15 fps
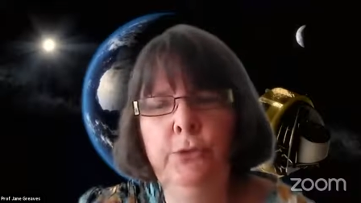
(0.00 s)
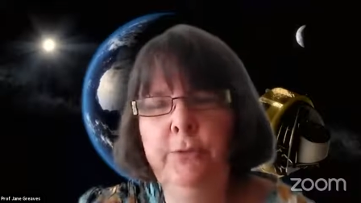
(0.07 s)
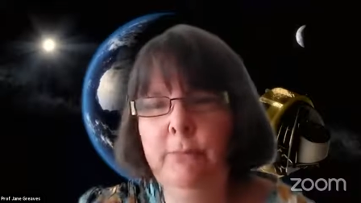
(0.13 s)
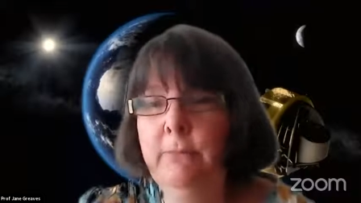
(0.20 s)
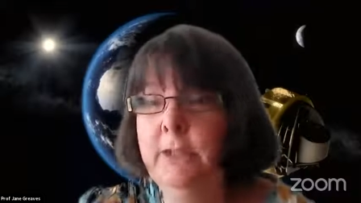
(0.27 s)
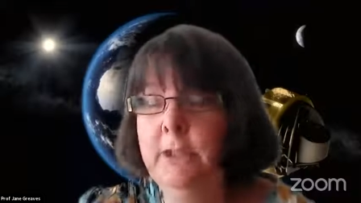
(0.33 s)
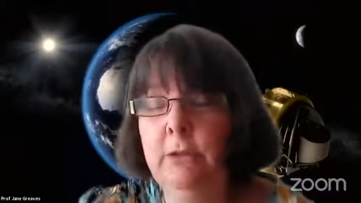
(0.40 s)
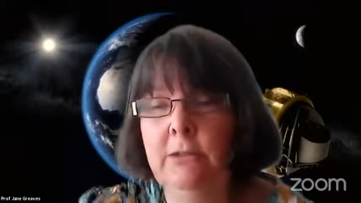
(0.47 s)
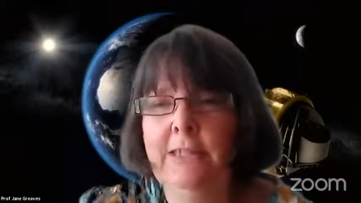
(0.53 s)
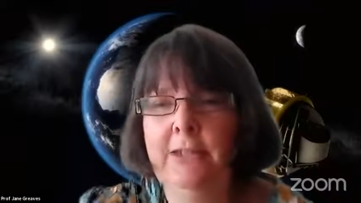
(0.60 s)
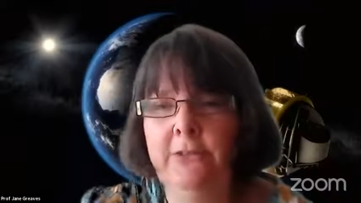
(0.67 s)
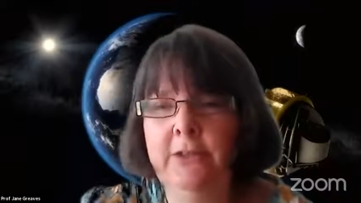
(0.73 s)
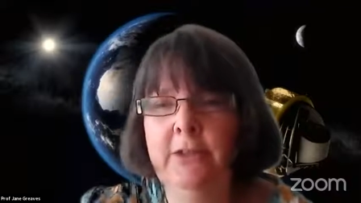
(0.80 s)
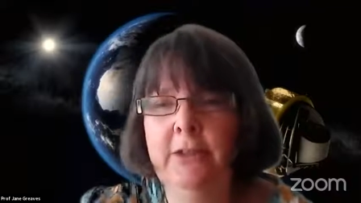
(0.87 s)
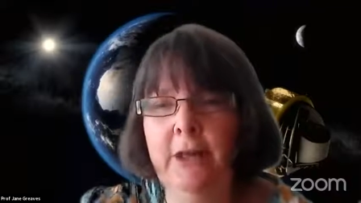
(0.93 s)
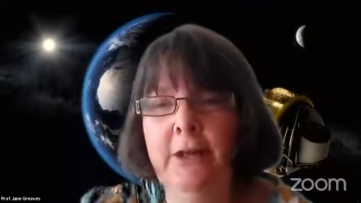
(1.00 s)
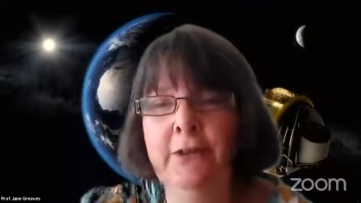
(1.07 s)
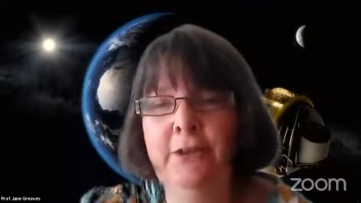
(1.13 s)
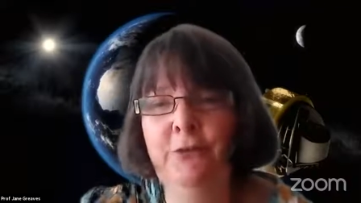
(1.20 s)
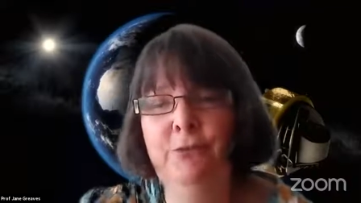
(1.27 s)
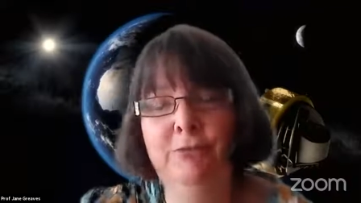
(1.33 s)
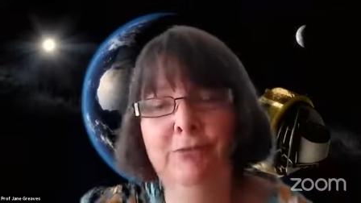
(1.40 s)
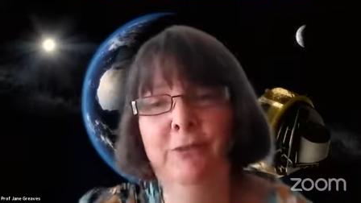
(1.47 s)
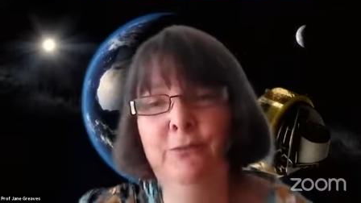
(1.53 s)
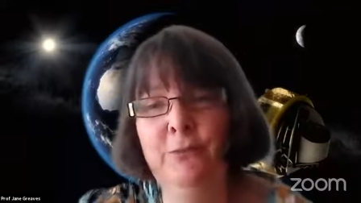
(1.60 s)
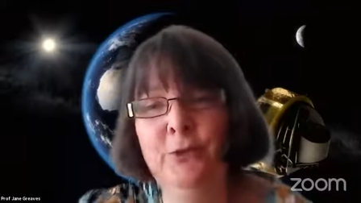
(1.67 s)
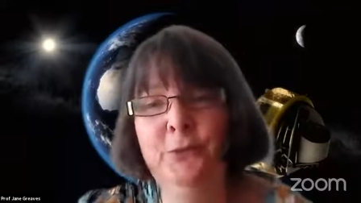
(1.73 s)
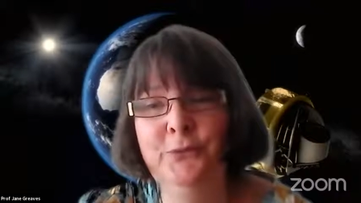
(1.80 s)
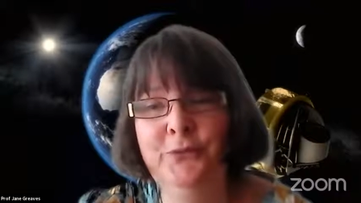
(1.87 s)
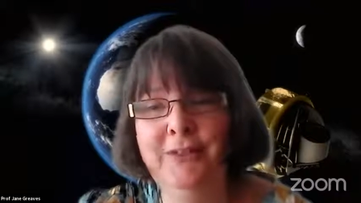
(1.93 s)
Some of my colleagues in Cardiff were
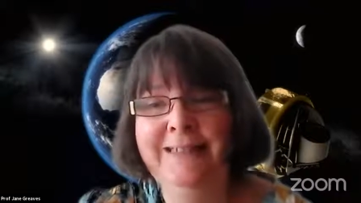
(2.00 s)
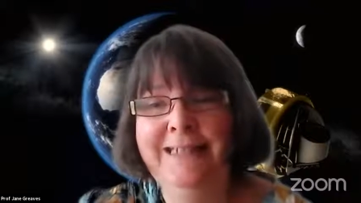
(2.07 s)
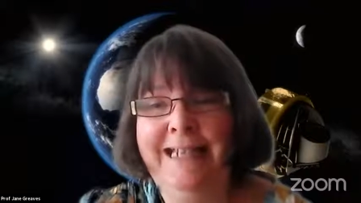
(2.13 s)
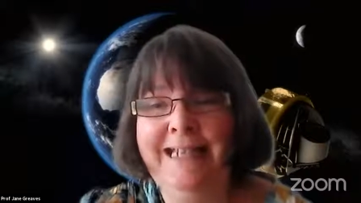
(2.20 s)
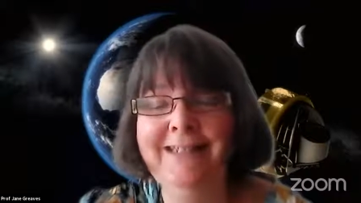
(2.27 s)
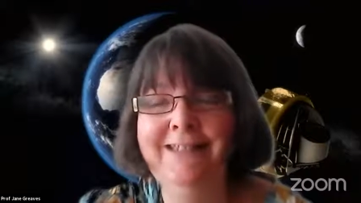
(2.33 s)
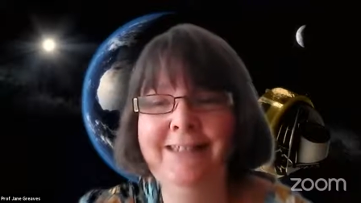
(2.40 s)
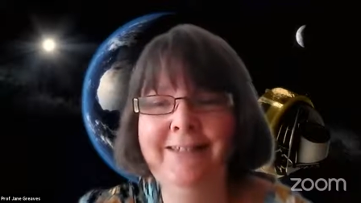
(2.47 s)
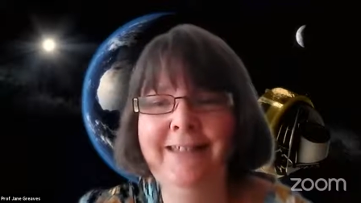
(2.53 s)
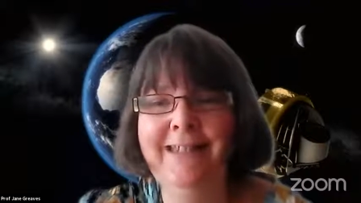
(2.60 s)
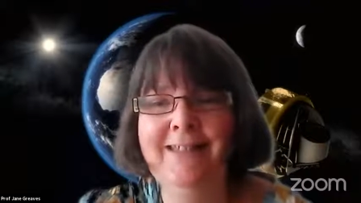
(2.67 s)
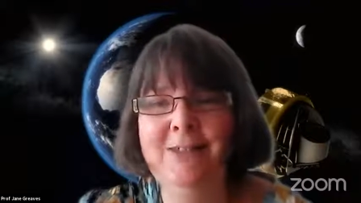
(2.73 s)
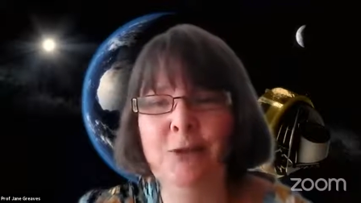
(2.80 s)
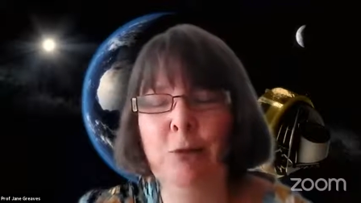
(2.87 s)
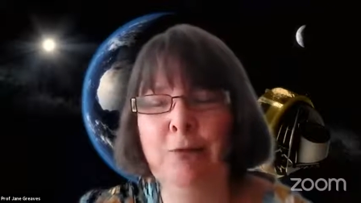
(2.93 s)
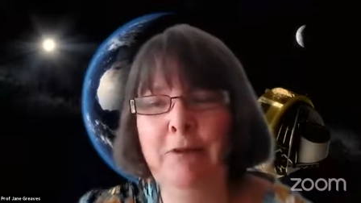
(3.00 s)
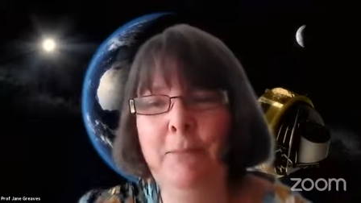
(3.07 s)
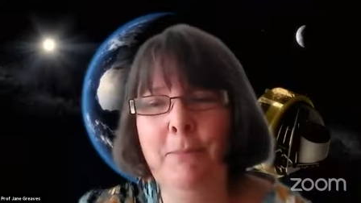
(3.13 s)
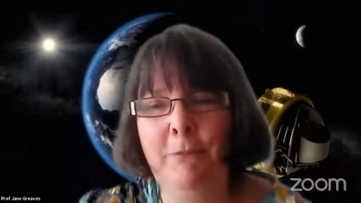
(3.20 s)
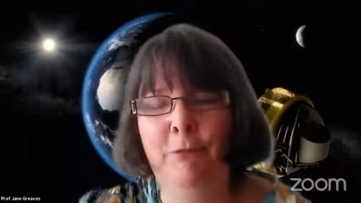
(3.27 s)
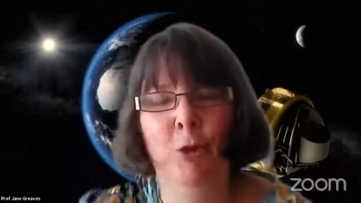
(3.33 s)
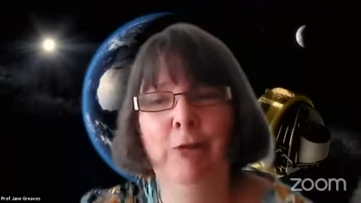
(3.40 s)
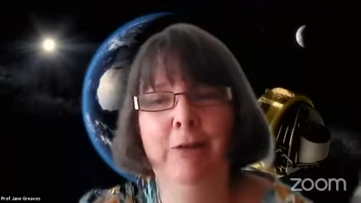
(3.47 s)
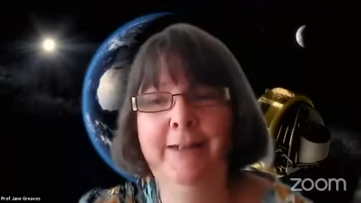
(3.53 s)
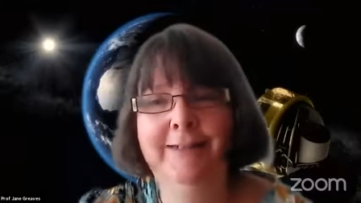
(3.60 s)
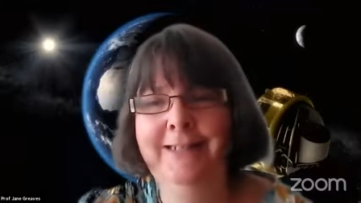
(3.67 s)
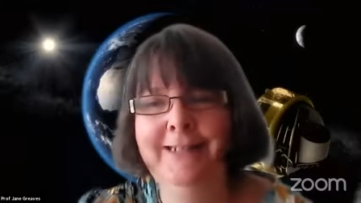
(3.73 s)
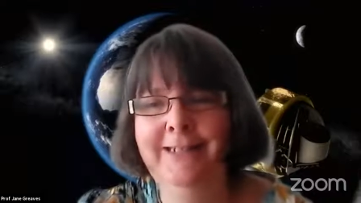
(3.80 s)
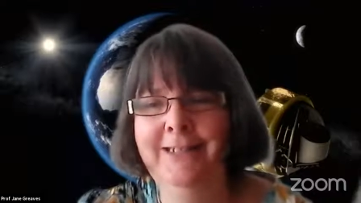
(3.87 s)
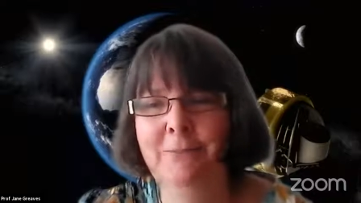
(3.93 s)
involved in that, so they saw it before I
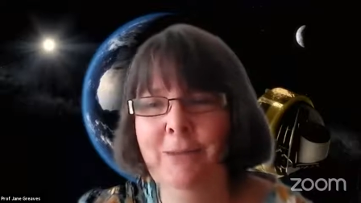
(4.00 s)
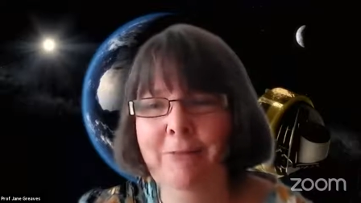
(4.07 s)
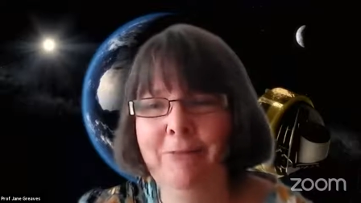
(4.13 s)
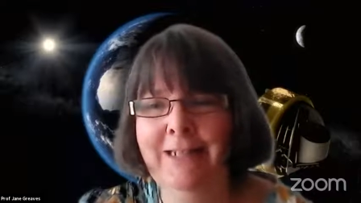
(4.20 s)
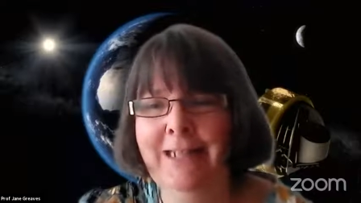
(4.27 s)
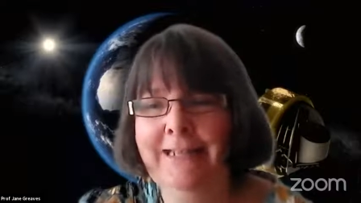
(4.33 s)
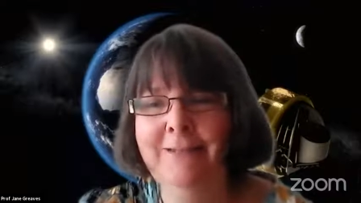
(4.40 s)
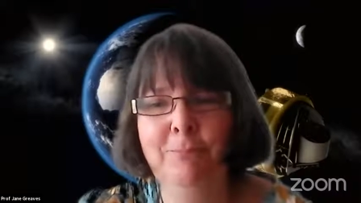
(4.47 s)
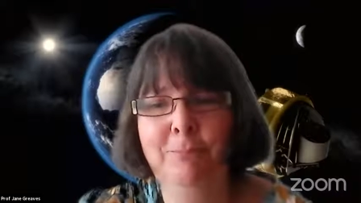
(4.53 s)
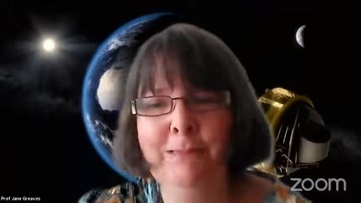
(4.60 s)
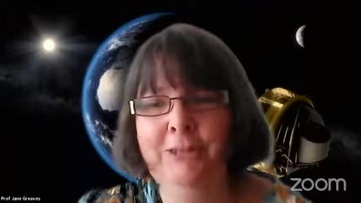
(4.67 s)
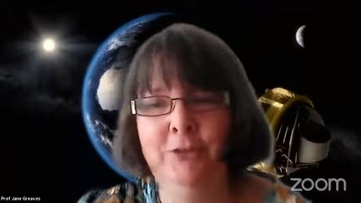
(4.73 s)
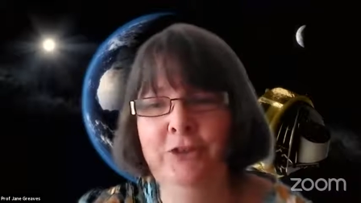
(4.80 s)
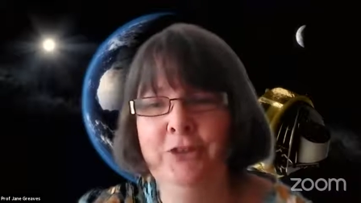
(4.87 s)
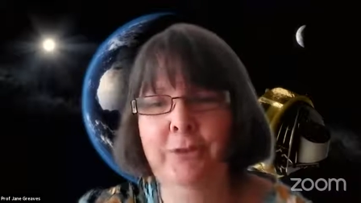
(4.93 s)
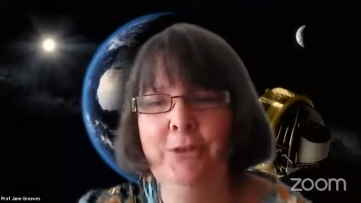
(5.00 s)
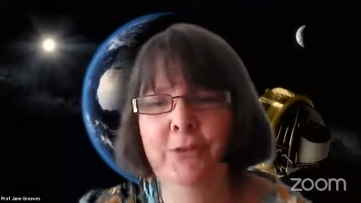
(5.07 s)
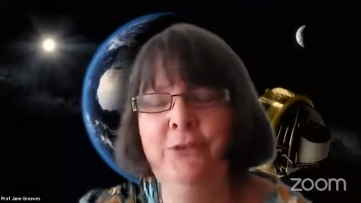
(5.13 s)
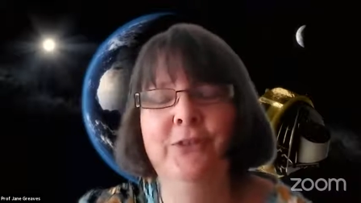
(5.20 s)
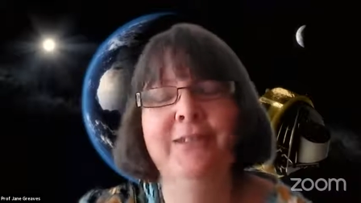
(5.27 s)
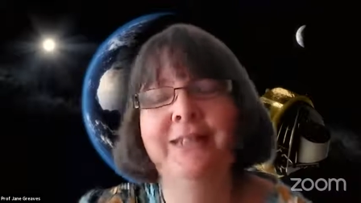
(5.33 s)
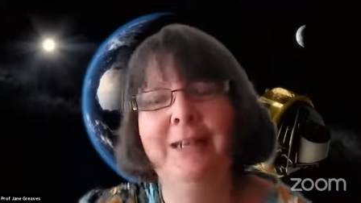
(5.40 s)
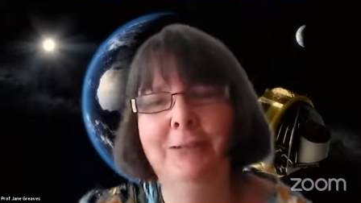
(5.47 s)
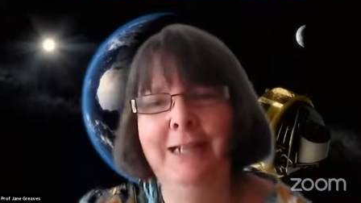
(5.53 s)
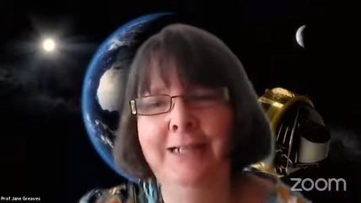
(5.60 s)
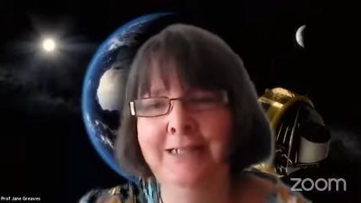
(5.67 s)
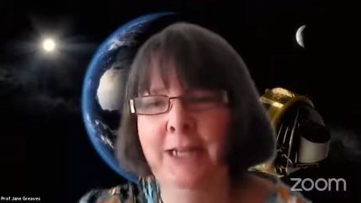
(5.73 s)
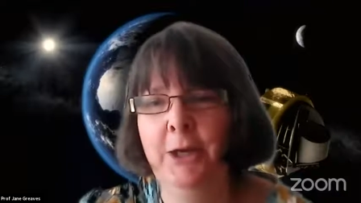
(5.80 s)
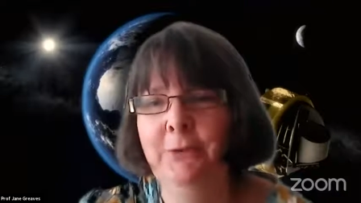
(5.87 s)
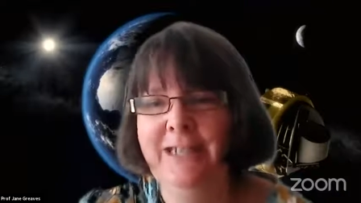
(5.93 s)
did, and we were like, please show us, and they were
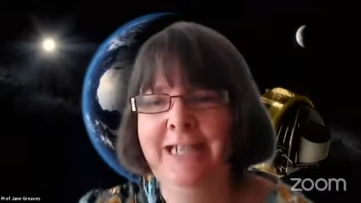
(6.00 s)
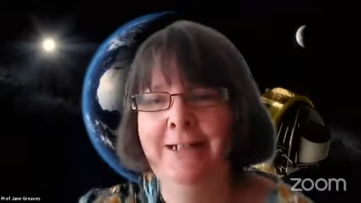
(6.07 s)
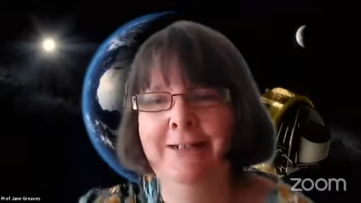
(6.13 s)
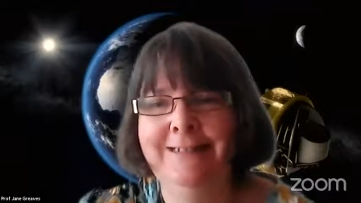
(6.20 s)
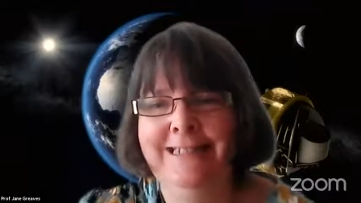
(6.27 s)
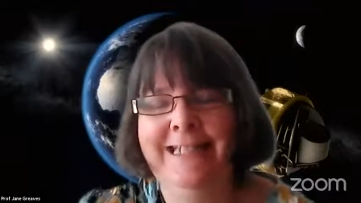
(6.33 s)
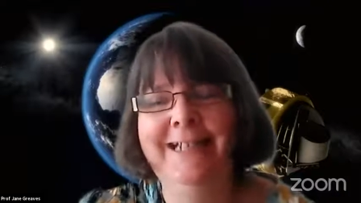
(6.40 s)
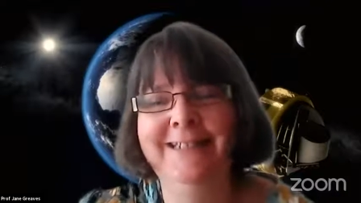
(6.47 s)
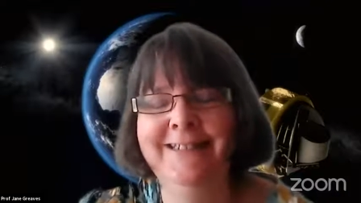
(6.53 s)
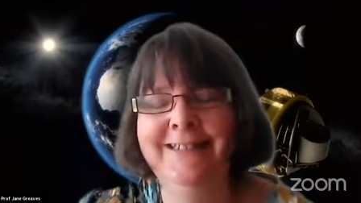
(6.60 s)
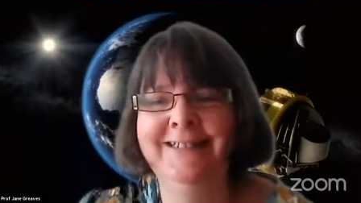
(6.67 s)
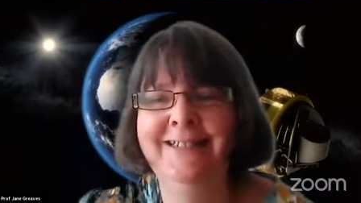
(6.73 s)
like, no, we can't yet.